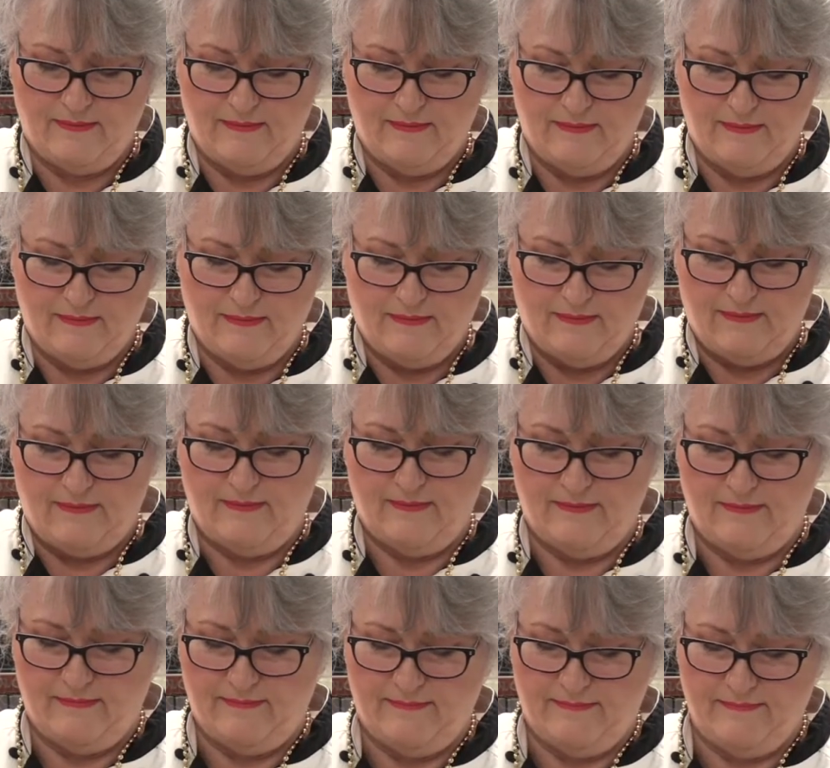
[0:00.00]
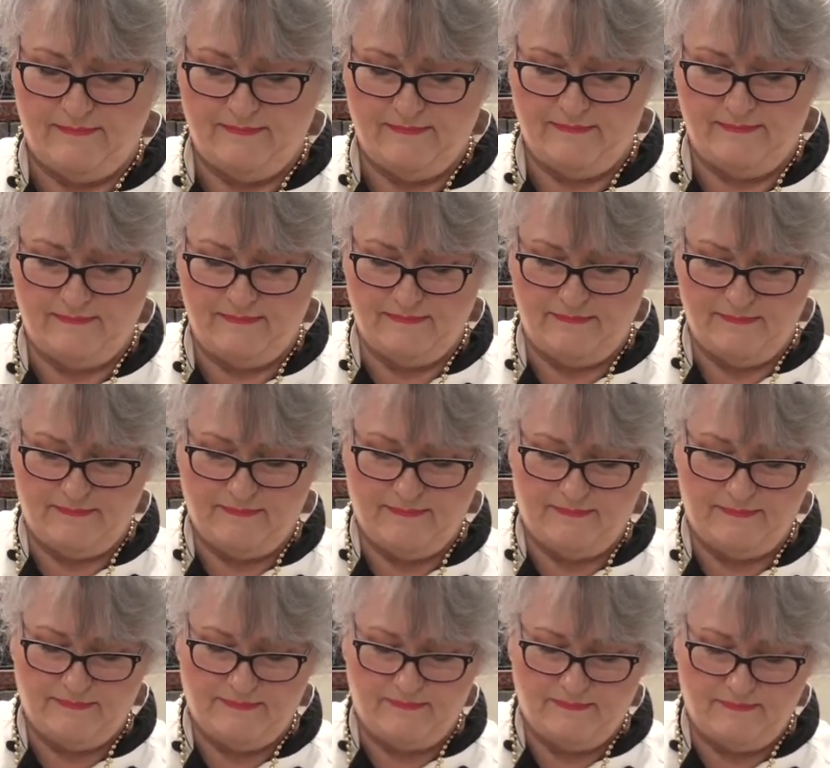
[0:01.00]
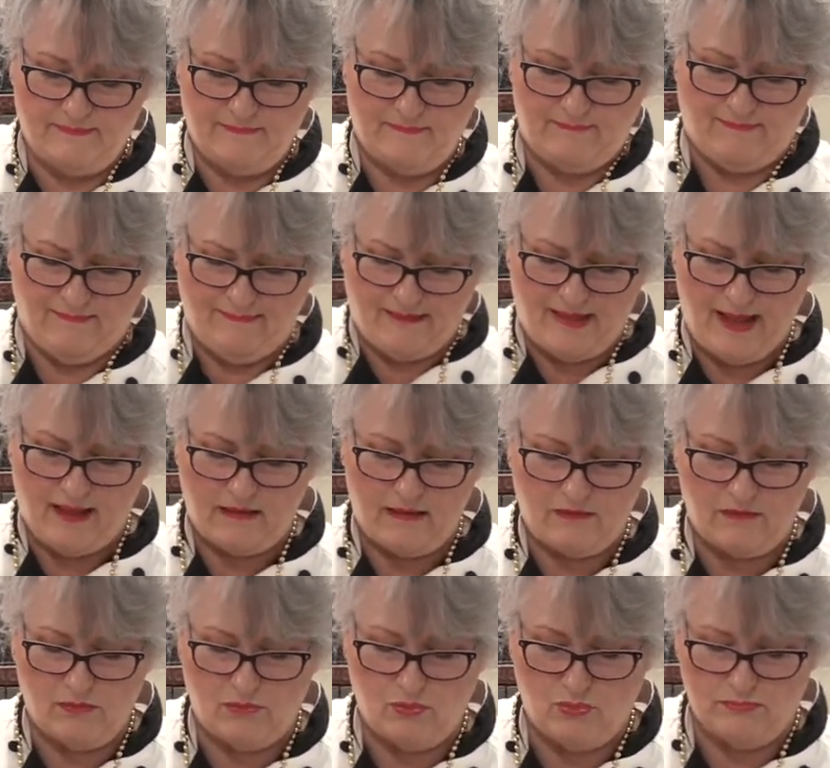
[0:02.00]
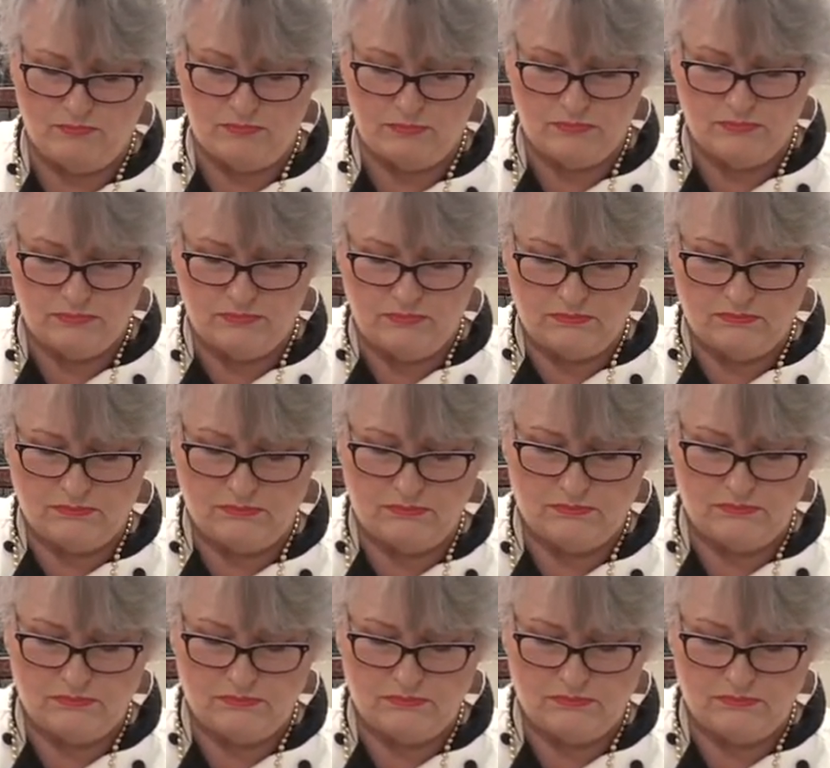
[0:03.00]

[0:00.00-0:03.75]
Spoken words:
This person isn't speaking.